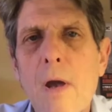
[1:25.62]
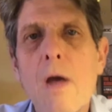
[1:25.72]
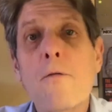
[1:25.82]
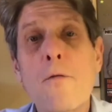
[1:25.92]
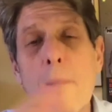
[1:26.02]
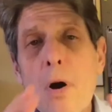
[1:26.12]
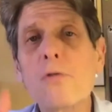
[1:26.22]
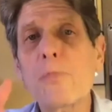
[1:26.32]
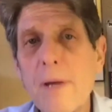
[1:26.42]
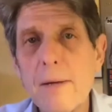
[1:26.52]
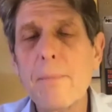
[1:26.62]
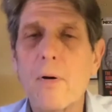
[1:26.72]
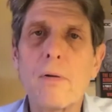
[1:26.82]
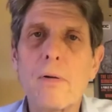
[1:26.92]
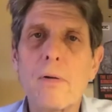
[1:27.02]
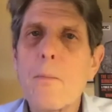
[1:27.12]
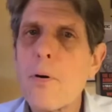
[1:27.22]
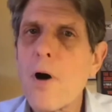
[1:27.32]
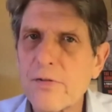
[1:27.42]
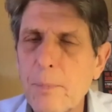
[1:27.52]
For most people,
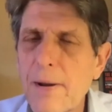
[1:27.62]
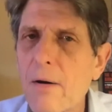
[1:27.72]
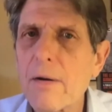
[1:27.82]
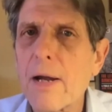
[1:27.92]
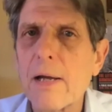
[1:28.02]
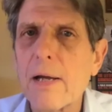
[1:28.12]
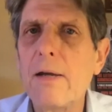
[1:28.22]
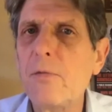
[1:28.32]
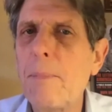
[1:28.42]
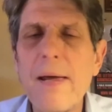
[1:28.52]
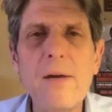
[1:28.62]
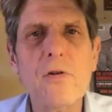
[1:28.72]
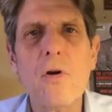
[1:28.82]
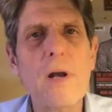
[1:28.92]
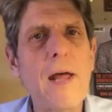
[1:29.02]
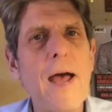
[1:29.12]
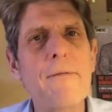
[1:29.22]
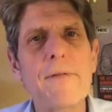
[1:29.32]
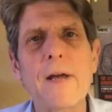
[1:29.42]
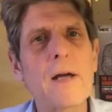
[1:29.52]
prosperity is based on
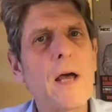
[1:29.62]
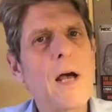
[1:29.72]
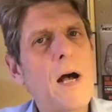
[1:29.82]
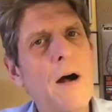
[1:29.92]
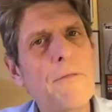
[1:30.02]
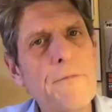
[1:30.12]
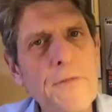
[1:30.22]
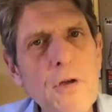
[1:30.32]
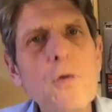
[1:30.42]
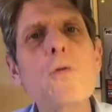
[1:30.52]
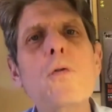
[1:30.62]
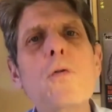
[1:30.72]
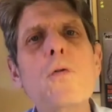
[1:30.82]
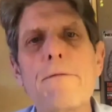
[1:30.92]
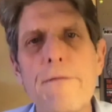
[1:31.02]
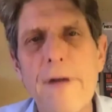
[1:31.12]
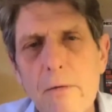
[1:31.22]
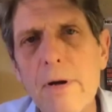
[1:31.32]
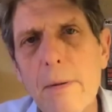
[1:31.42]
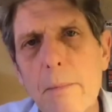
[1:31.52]
having a few
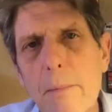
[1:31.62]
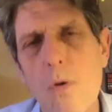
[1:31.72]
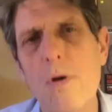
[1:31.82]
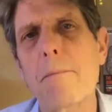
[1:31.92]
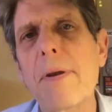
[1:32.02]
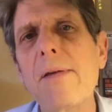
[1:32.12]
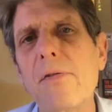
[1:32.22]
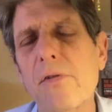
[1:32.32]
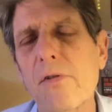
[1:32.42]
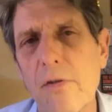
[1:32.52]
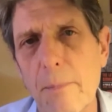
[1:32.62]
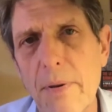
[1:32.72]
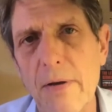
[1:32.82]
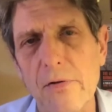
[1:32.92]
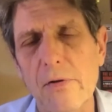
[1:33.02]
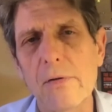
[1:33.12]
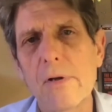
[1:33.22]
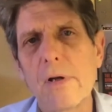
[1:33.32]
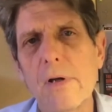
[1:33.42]
very important pieces of the puzzle,